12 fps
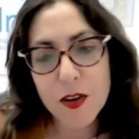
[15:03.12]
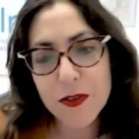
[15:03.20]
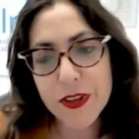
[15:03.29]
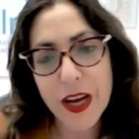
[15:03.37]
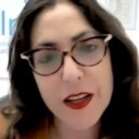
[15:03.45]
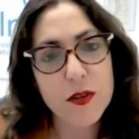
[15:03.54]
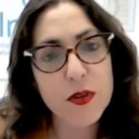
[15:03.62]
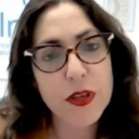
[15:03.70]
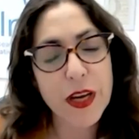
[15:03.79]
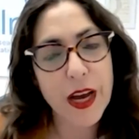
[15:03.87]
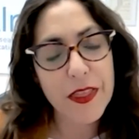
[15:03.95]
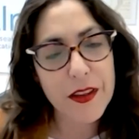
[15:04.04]
All of that
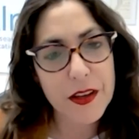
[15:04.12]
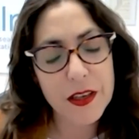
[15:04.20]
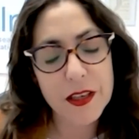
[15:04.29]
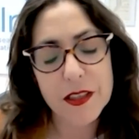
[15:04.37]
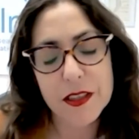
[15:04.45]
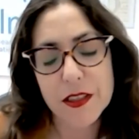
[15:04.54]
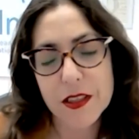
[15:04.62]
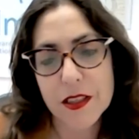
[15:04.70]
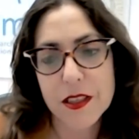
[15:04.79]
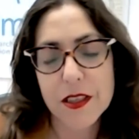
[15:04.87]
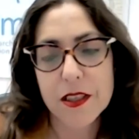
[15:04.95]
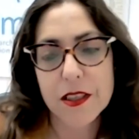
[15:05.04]
together,
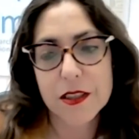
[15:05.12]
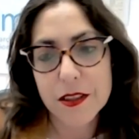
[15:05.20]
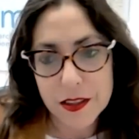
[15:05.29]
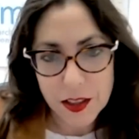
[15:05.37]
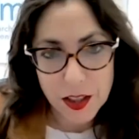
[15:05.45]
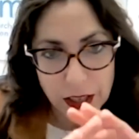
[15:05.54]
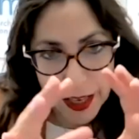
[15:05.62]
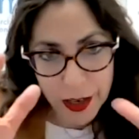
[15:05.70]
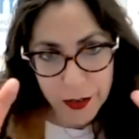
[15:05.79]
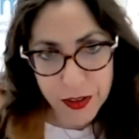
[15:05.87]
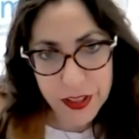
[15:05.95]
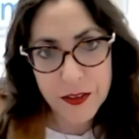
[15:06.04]

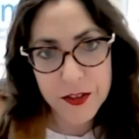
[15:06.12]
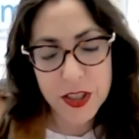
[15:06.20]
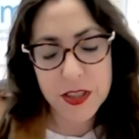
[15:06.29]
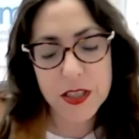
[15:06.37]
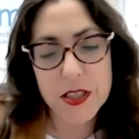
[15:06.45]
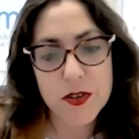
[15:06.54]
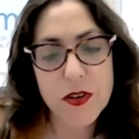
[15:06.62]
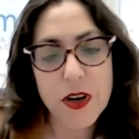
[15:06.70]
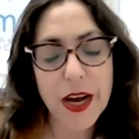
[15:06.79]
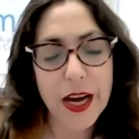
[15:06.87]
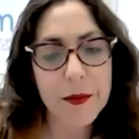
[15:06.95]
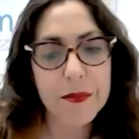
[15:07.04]
everything I've just
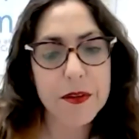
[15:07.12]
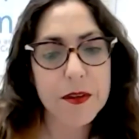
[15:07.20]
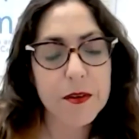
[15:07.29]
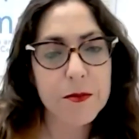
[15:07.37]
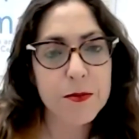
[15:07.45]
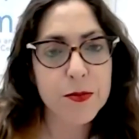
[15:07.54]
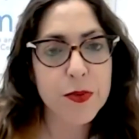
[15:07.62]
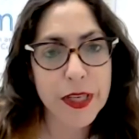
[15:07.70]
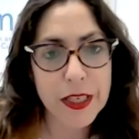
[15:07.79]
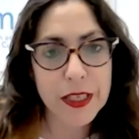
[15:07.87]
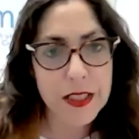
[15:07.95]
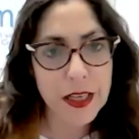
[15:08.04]
described,
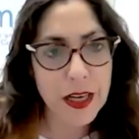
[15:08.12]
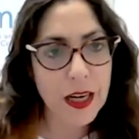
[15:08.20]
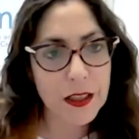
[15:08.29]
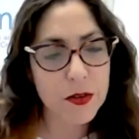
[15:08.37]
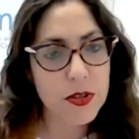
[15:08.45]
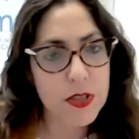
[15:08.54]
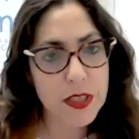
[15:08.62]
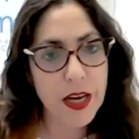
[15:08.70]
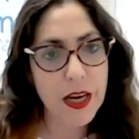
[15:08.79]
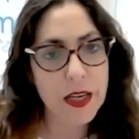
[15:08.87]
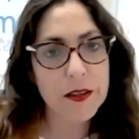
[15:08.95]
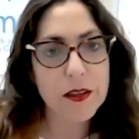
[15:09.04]
brings Iran to
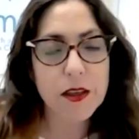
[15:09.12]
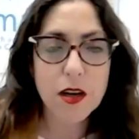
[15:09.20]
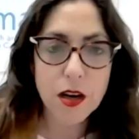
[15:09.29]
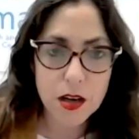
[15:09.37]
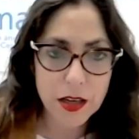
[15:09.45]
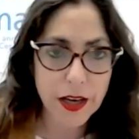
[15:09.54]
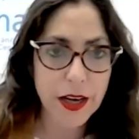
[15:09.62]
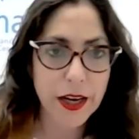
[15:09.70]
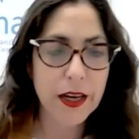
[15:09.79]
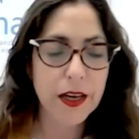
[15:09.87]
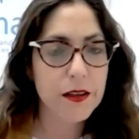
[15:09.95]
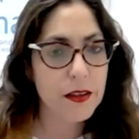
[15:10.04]
say,
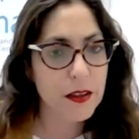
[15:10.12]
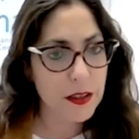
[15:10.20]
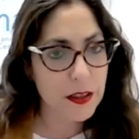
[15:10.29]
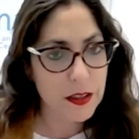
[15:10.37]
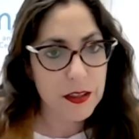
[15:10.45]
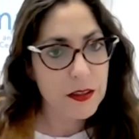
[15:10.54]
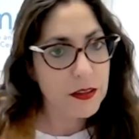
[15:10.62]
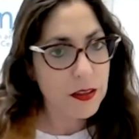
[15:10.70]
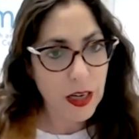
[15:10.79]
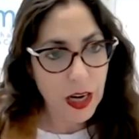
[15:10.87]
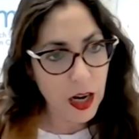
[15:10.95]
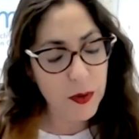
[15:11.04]
okay,
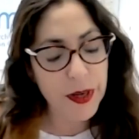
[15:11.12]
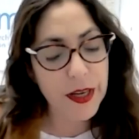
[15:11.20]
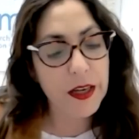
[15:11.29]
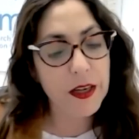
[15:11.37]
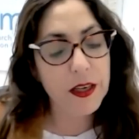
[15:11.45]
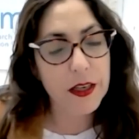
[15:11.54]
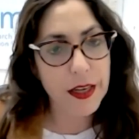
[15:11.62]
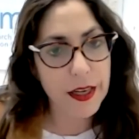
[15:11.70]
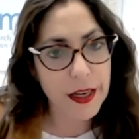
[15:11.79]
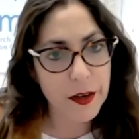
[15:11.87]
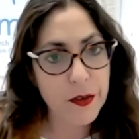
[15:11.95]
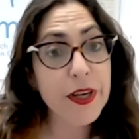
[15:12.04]
our
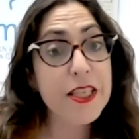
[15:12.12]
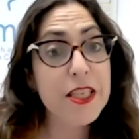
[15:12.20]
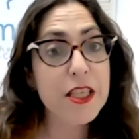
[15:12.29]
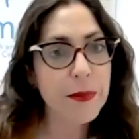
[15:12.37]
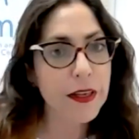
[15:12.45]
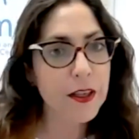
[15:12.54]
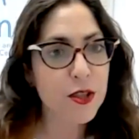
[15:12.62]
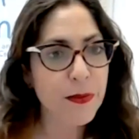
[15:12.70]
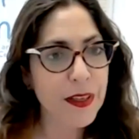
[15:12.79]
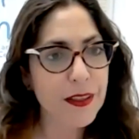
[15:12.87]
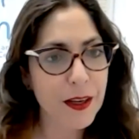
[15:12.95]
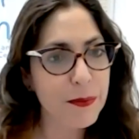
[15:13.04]
risk
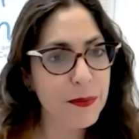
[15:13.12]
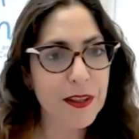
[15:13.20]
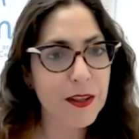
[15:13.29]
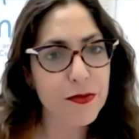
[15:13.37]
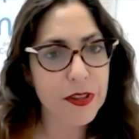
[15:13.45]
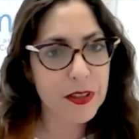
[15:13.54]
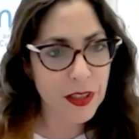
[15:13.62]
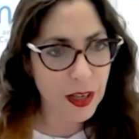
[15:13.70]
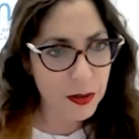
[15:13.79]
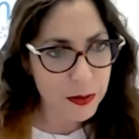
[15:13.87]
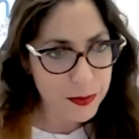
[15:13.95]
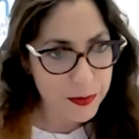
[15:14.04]
management can be different